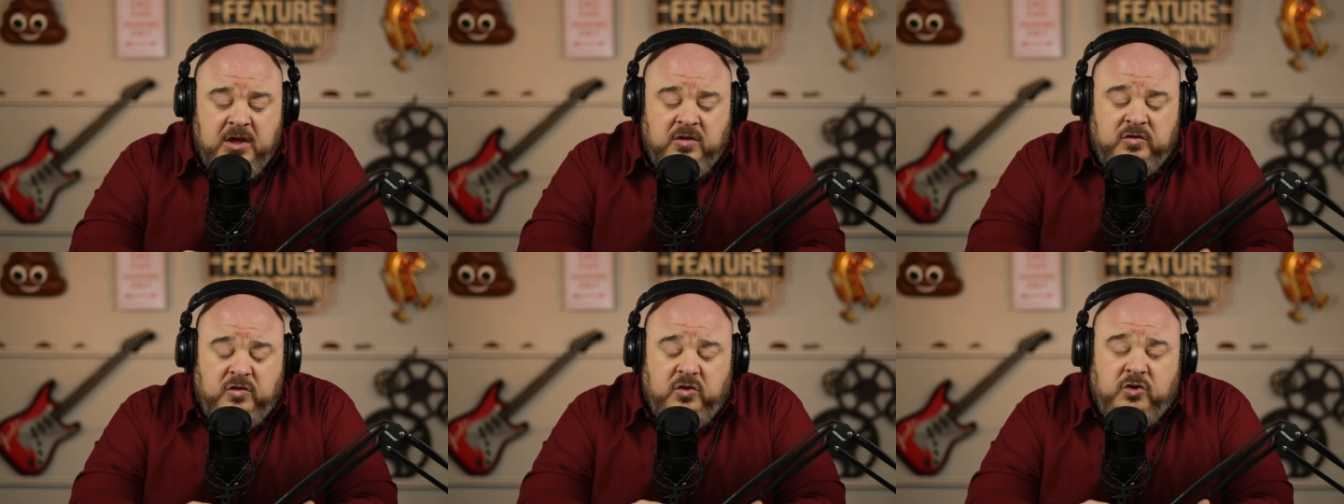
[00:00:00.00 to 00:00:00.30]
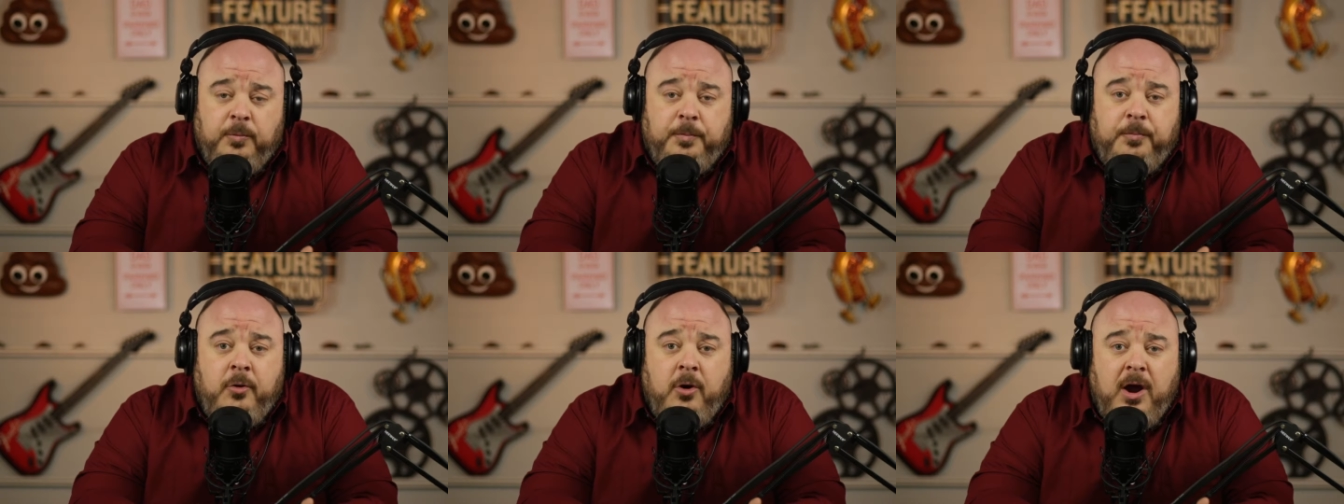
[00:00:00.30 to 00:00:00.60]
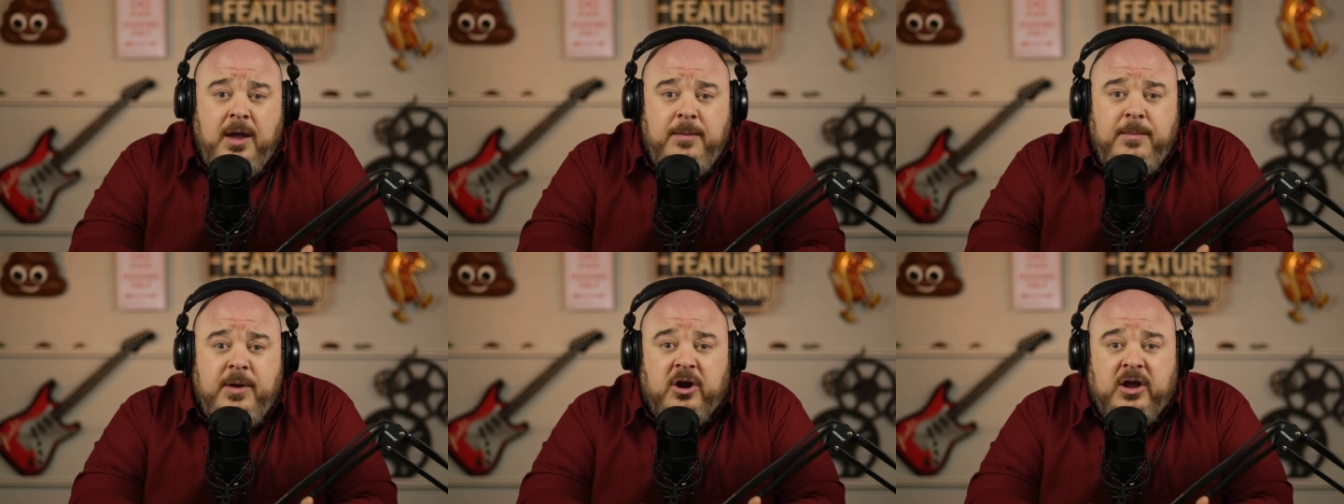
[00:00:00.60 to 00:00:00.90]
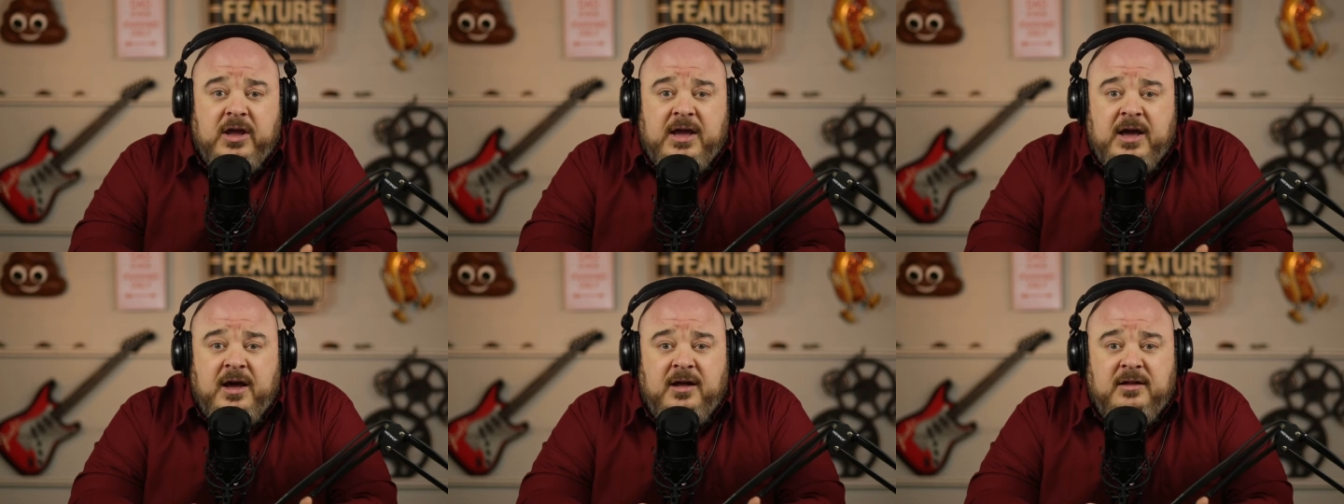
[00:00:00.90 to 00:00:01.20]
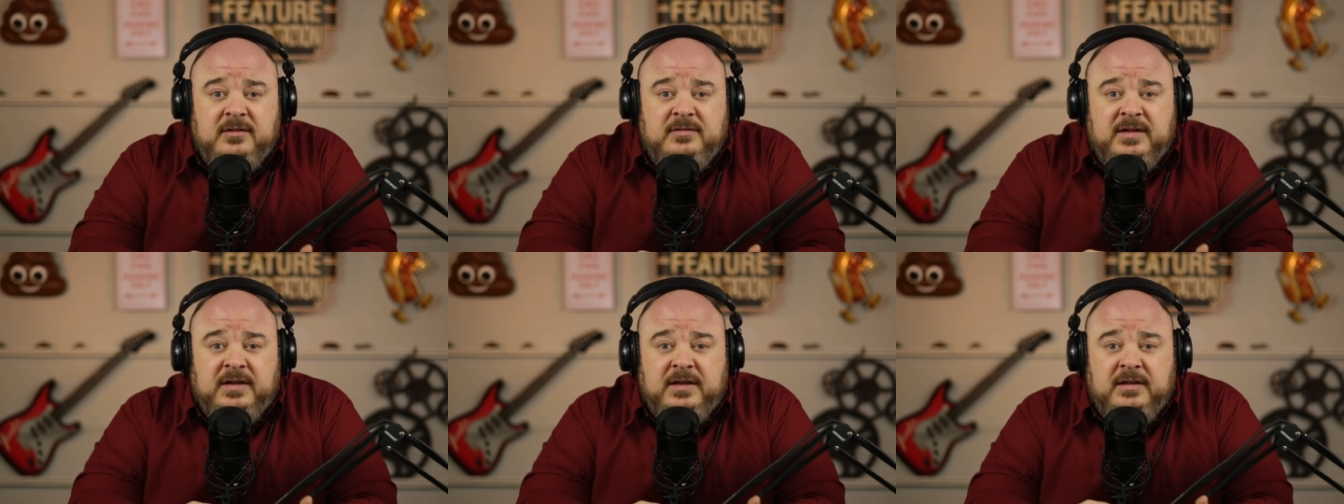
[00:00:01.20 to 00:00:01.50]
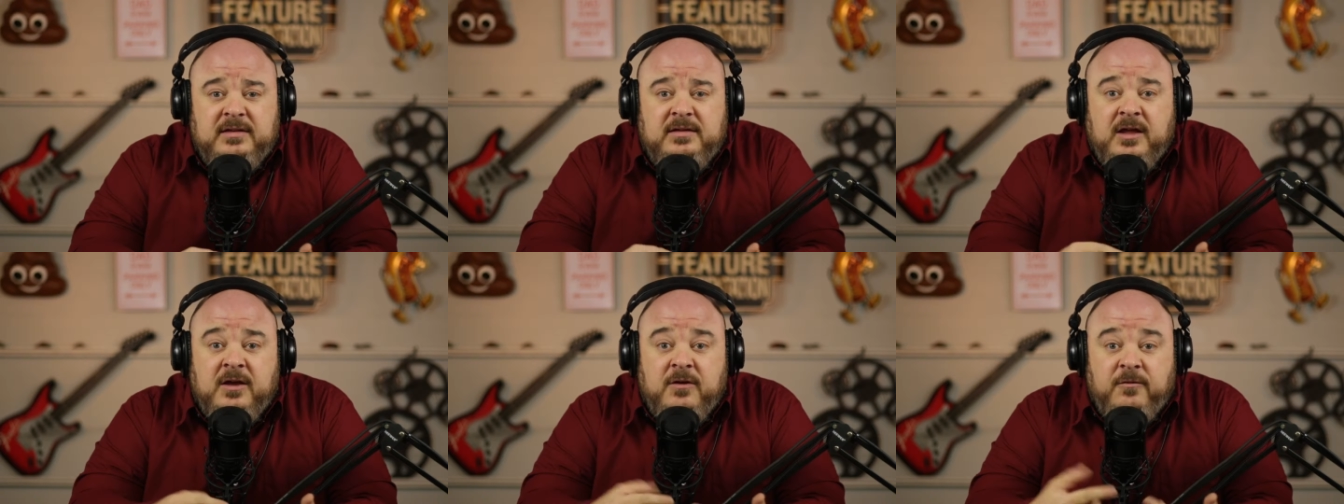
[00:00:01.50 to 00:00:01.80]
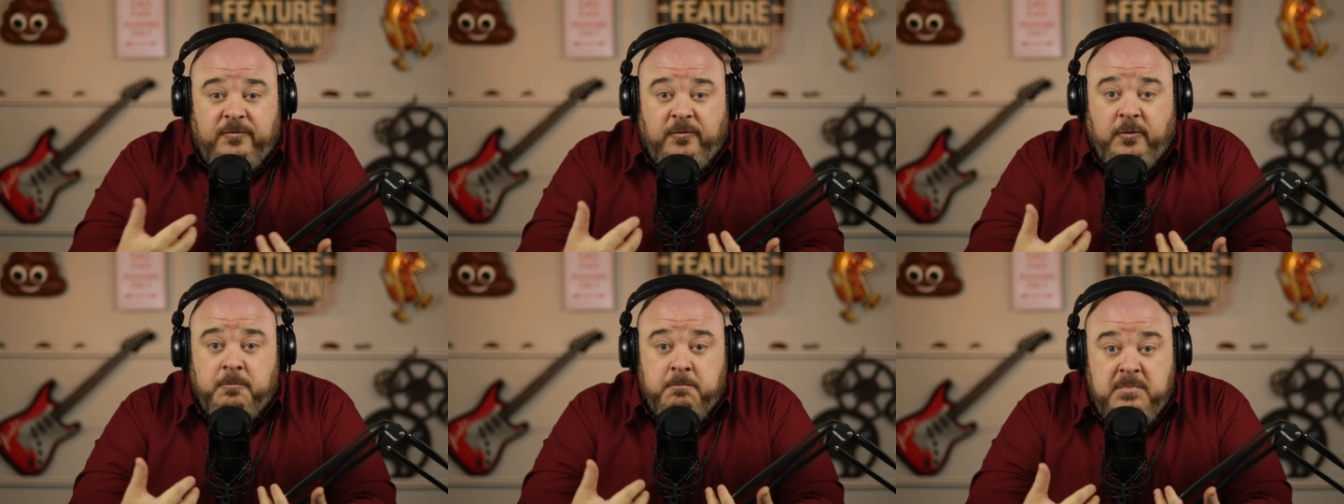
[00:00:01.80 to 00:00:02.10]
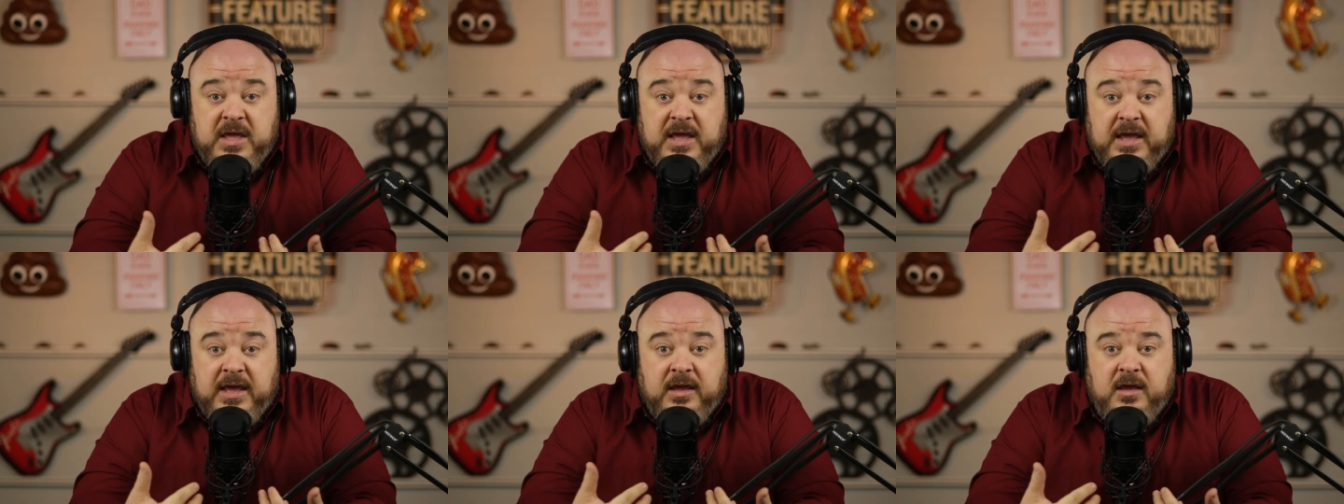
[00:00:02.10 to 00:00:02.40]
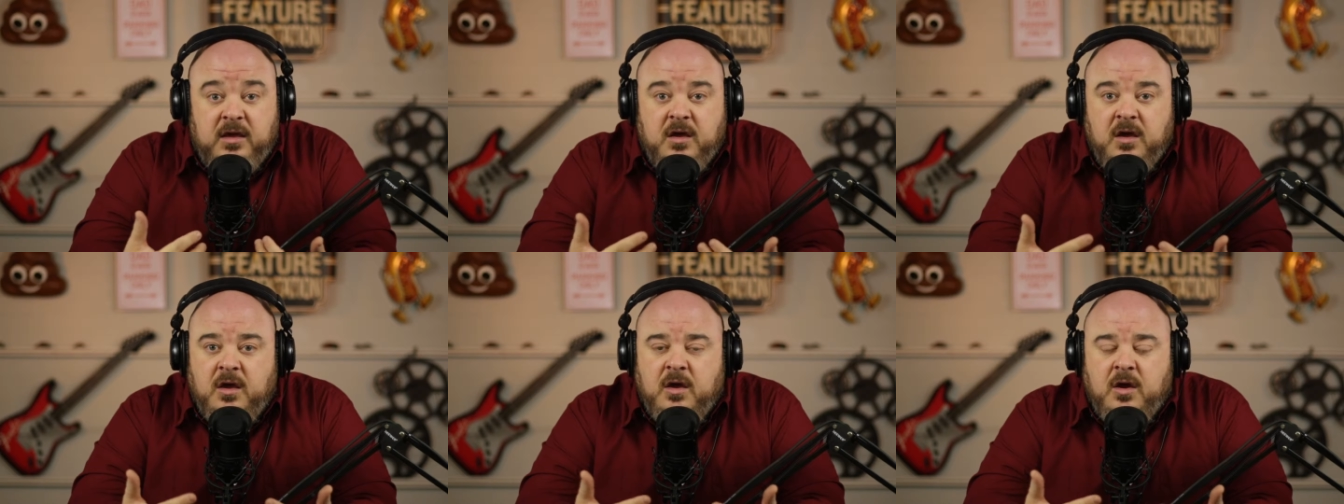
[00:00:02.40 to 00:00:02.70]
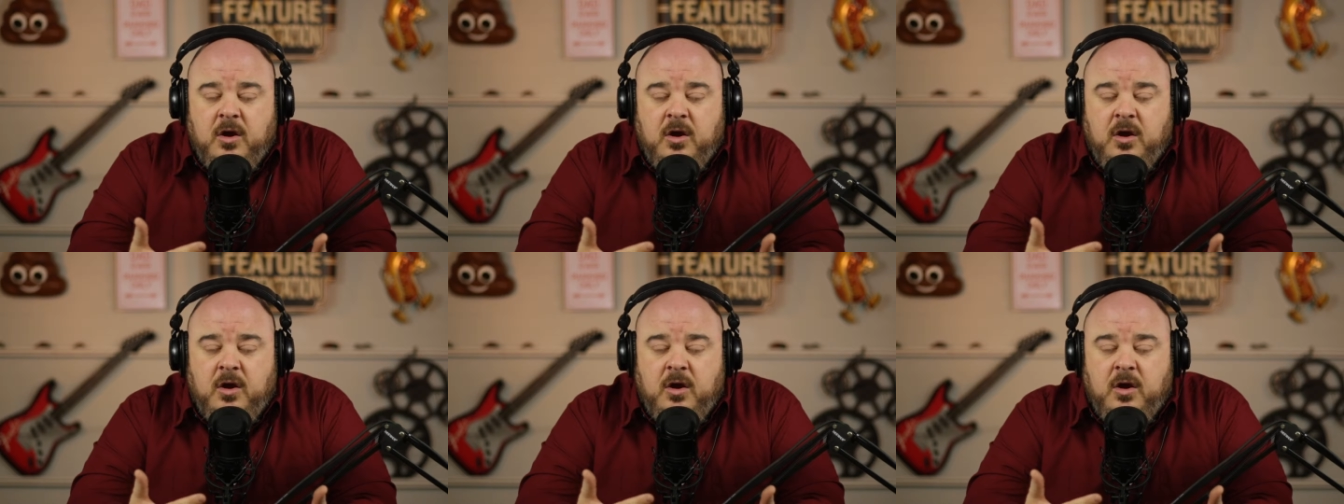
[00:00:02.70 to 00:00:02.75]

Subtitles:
So your primary content, for me,